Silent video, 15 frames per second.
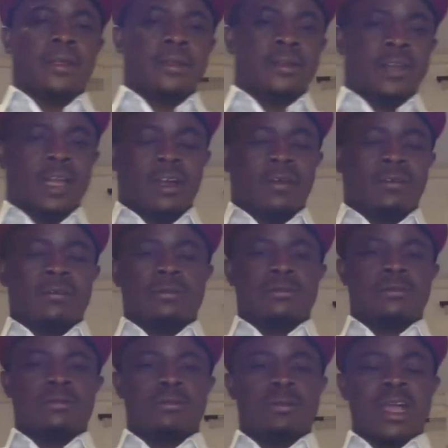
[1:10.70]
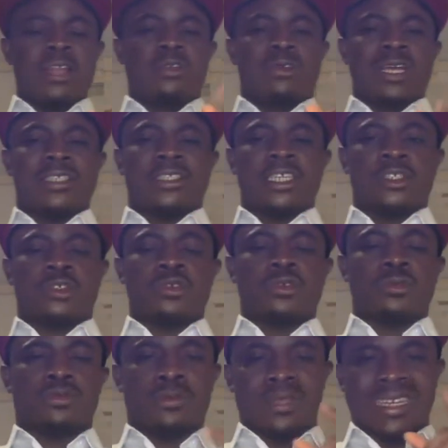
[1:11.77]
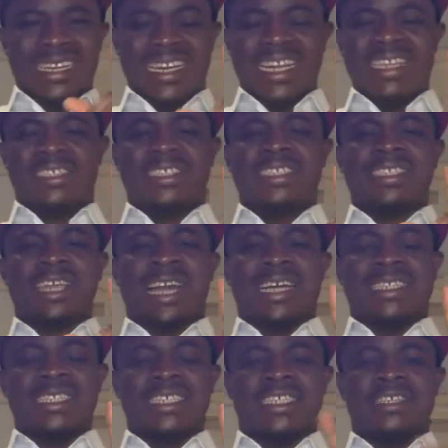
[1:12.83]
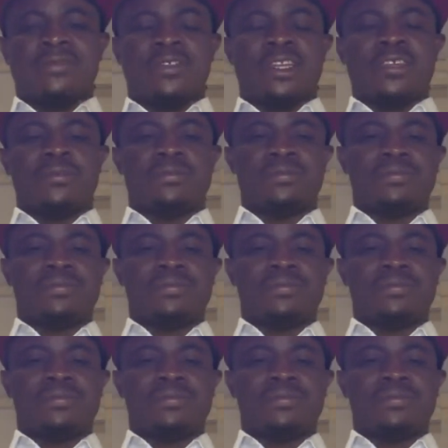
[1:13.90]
Now, why do I say so? Listen attentively.